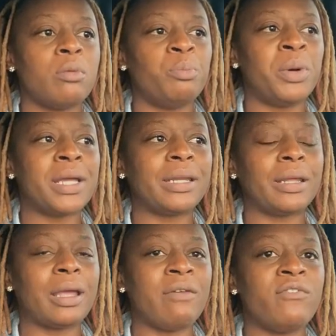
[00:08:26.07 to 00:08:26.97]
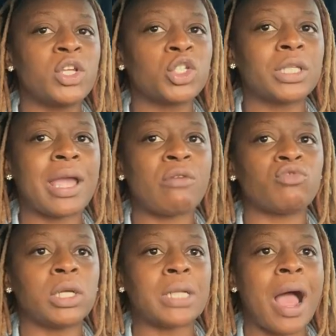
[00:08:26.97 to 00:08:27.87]
But eventually I
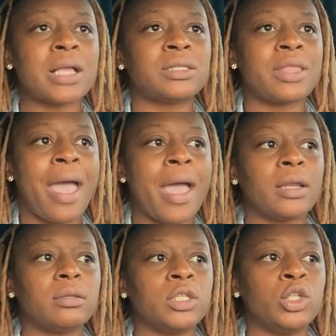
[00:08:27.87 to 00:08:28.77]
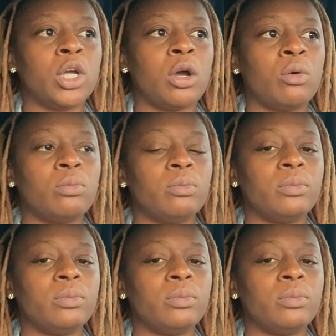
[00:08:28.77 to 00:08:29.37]
realized that, you know,